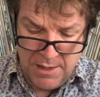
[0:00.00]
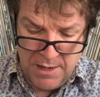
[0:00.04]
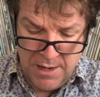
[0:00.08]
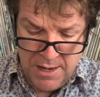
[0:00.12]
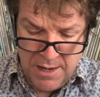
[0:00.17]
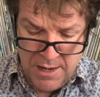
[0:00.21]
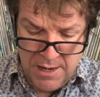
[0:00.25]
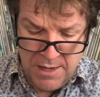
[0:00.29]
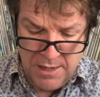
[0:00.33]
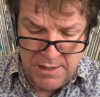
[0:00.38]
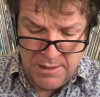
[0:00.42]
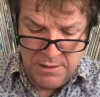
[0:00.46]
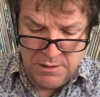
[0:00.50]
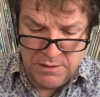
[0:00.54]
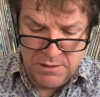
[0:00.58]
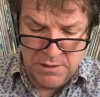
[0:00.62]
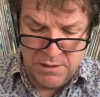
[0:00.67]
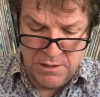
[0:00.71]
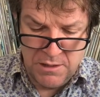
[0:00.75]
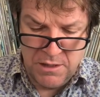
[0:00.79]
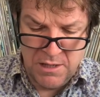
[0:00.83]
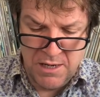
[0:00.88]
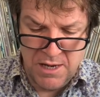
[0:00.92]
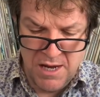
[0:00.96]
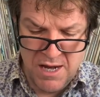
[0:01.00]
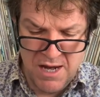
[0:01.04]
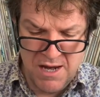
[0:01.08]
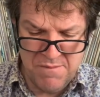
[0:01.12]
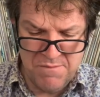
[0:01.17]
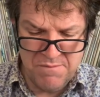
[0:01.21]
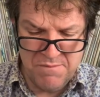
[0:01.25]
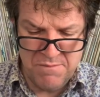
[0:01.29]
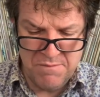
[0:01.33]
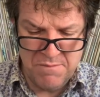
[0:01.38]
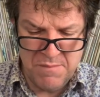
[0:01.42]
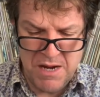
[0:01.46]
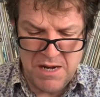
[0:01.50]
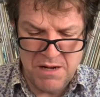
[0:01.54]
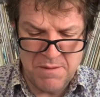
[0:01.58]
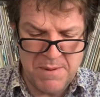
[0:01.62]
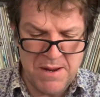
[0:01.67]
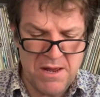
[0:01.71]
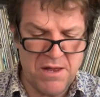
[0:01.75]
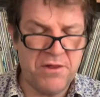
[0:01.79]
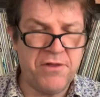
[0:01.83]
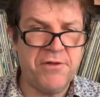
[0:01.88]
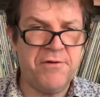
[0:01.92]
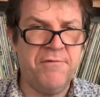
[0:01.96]
and they made
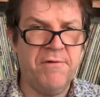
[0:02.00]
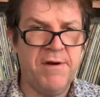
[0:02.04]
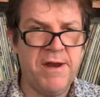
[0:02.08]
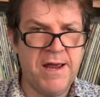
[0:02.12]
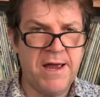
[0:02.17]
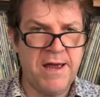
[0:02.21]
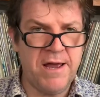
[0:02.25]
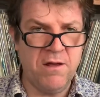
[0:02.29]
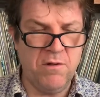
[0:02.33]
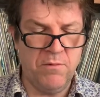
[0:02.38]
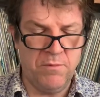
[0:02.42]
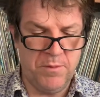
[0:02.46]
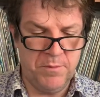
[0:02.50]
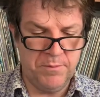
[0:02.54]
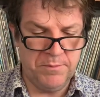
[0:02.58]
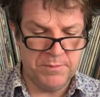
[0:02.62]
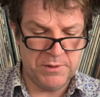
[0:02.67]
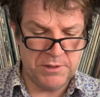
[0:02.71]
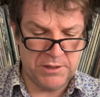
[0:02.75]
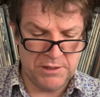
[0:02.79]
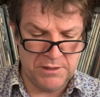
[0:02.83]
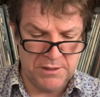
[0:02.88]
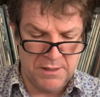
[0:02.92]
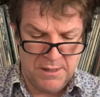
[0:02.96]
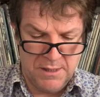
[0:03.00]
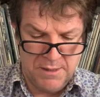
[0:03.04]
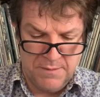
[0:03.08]
about three albums